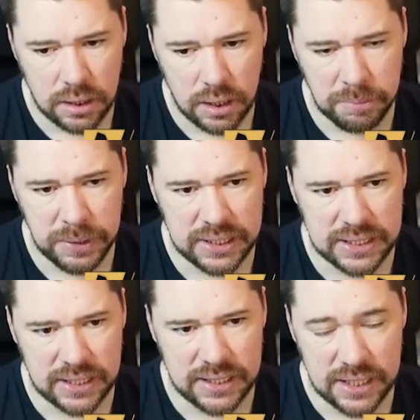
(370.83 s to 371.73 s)
A bit
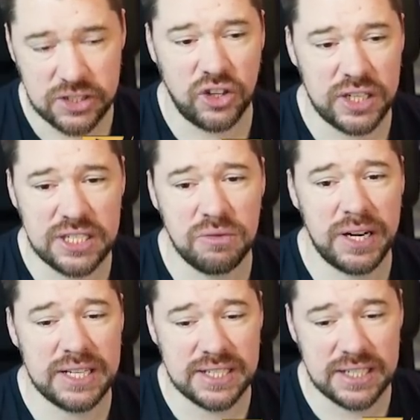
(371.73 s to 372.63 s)
dead. It's 90
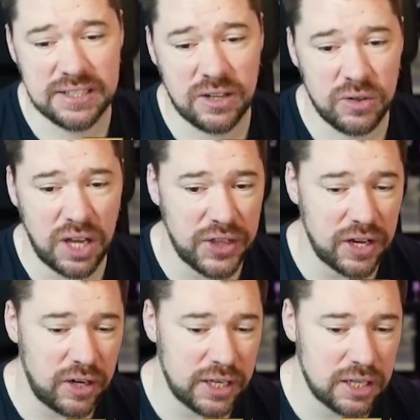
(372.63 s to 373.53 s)
rated, so nothing
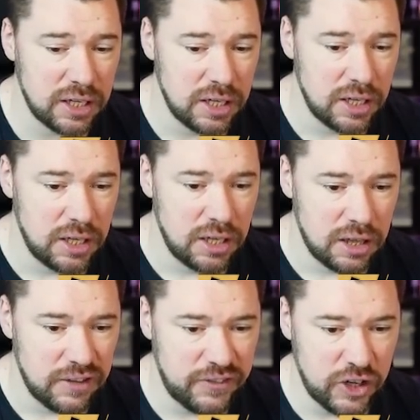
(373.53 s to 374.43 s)
like
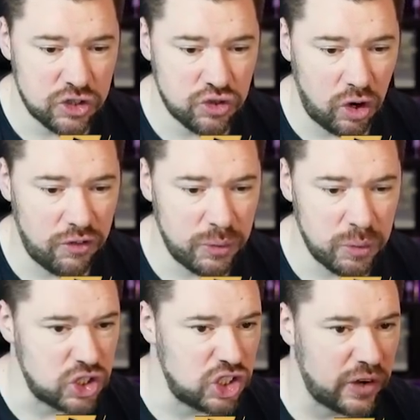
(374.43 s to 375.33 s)
the first draft. There
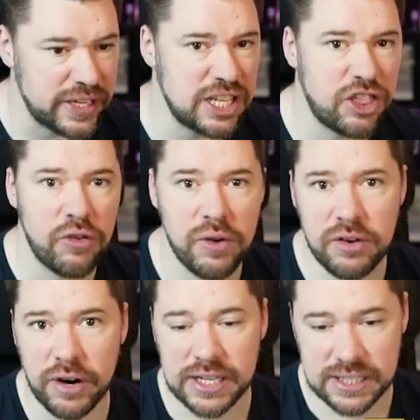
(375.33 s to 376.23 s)
93
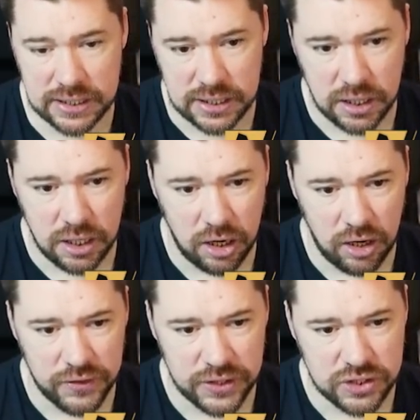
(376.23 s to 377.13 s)
rated
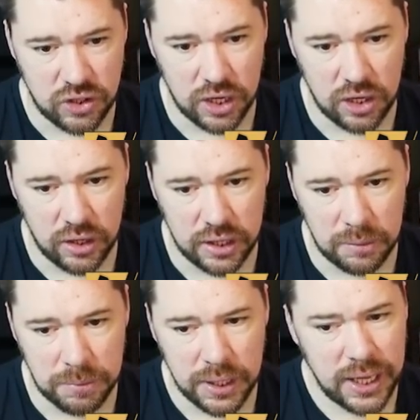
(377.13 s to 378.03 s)
after the starting
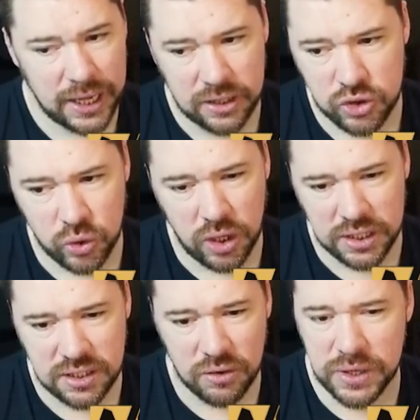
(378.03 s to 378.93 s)
lineup. And
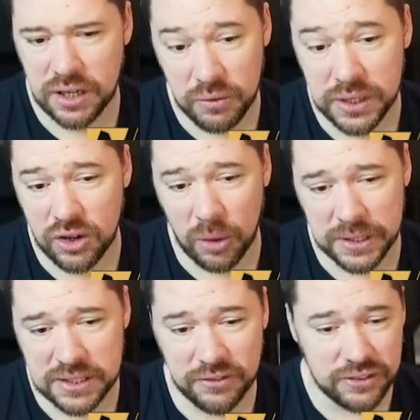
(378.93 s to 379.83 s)
I read the
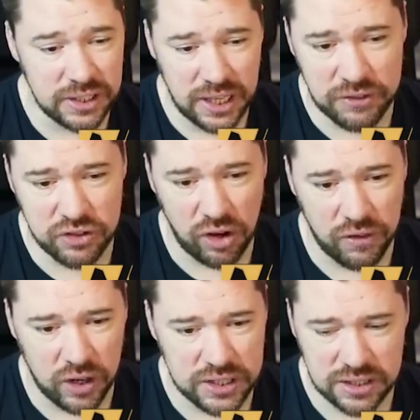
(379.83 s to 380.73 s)
comments every draft,
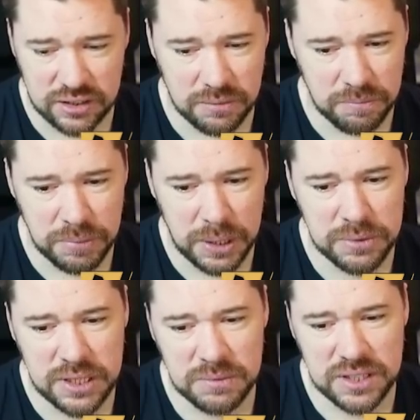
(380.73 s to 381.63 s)
guys, and people
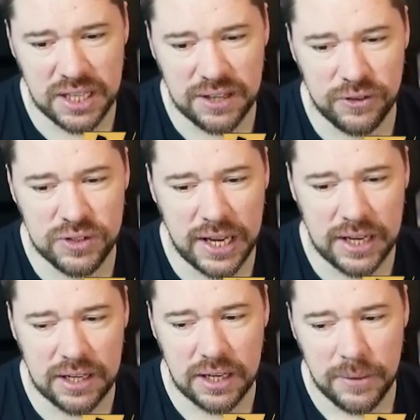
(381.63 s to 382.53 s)
seem to think if you
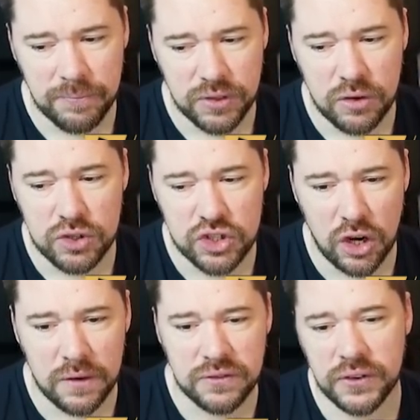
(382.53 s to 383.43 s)
take the
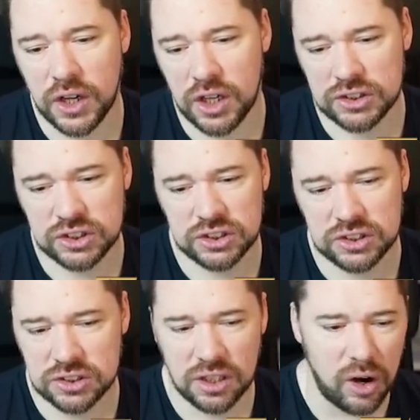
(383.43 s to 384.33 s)
reserves first
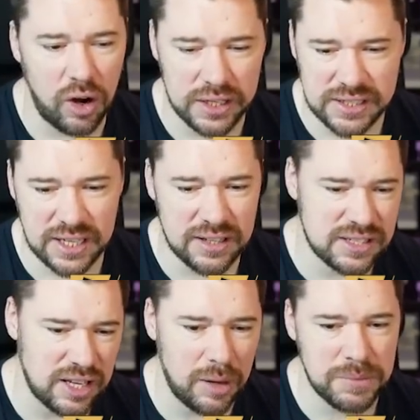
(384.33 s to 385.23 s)
and instead of the
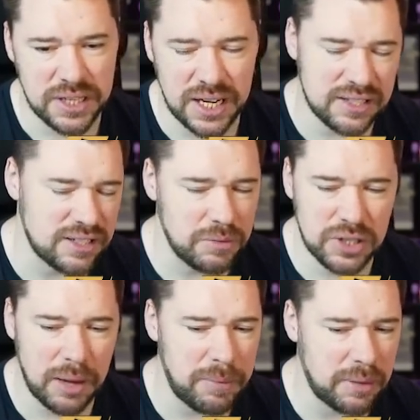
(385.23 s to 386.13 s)
subs, and then the sub, you
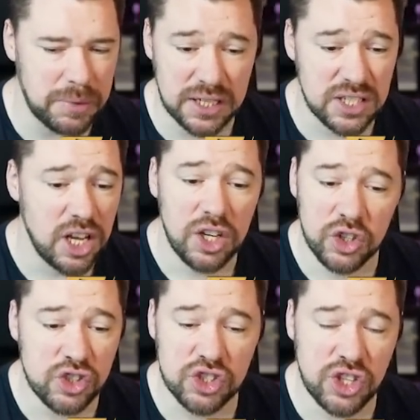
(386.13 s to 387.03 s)
get better picks. You
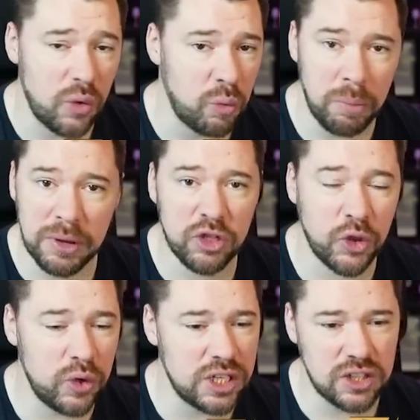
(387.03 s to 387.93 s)
just don't. We've been
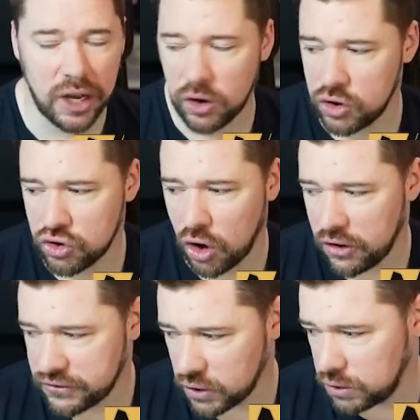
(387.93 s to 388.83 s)
through this like on a
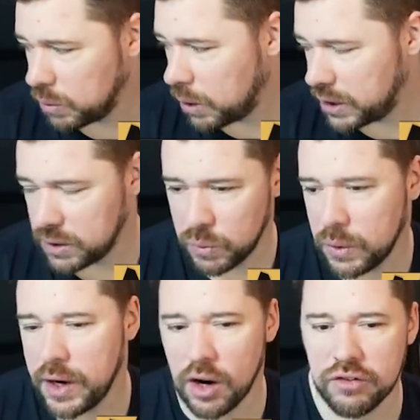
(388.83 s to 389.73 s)
draft. Well, we
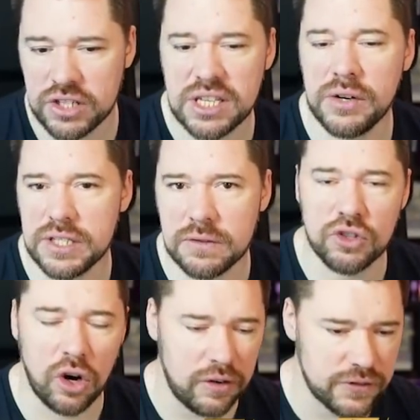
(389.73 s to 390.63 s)
went over a series of
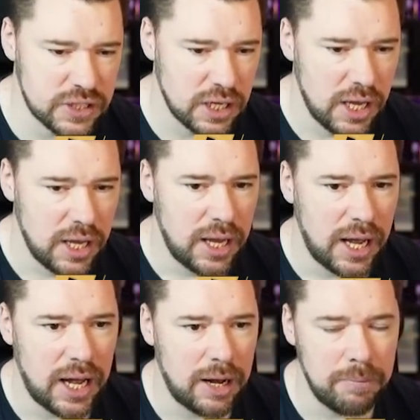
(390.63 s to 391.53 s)
drafts
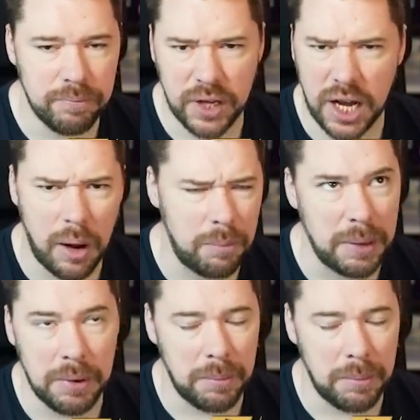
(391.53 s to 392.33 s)
maybe a